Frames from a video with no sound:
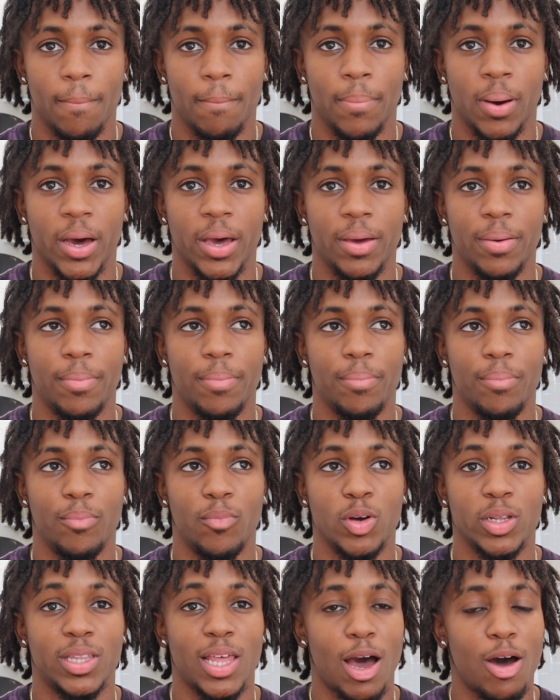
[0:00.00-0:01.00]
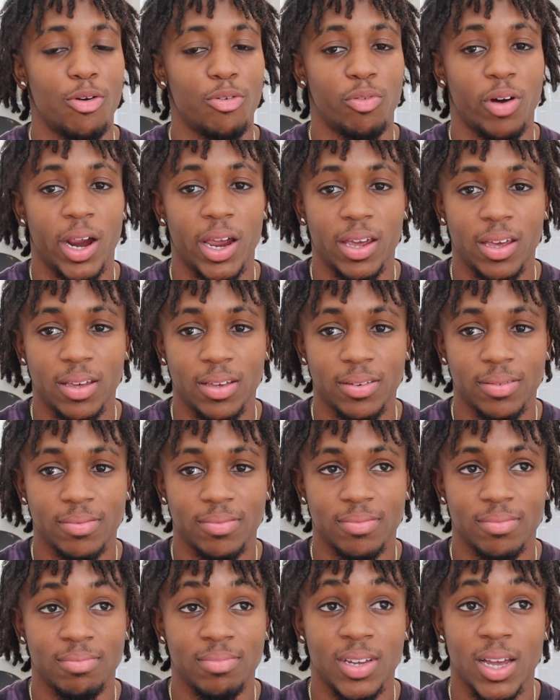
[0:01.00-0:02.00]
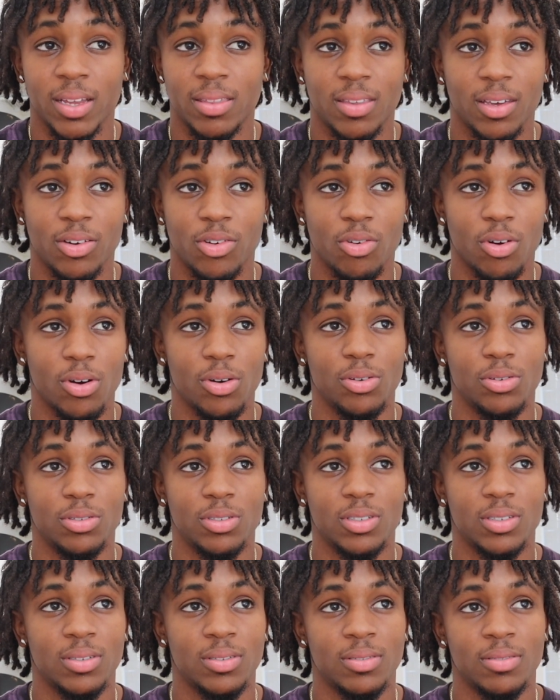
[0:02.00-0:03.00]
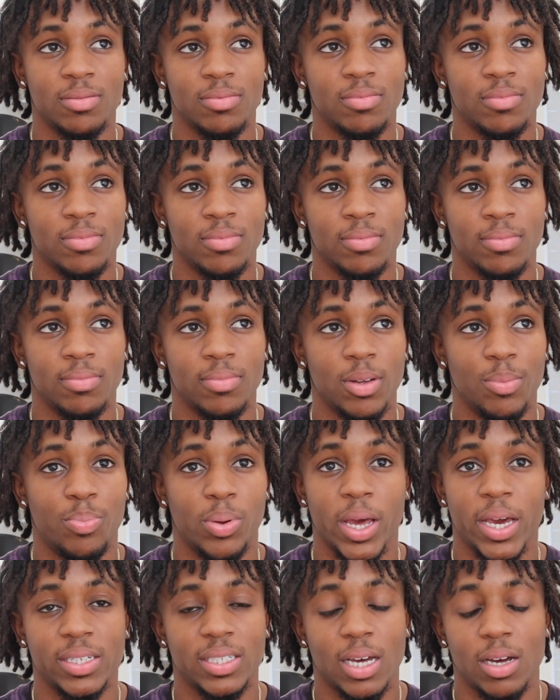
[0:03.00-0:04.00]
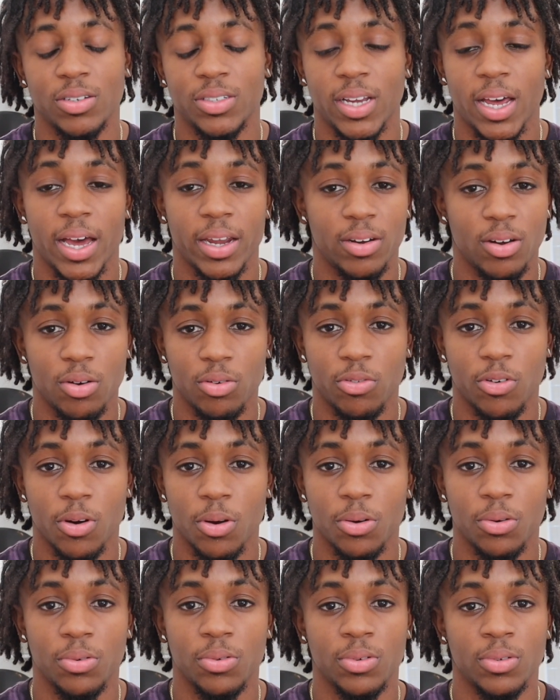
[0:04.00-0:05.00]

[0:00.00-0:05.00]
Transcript: But without rain, nothing grows. The plants outside don't grow.